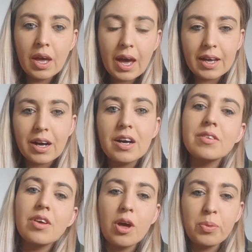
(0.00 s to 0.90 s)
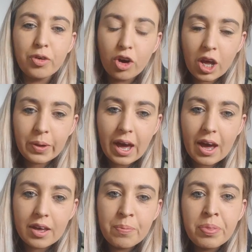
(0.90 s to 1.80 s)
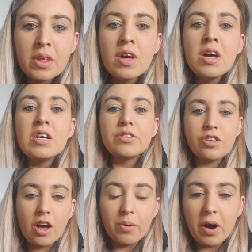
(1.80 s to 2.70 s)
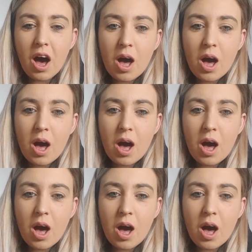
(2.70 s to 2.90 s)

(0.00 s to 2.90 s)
Hey guys, hope you're all okay. So,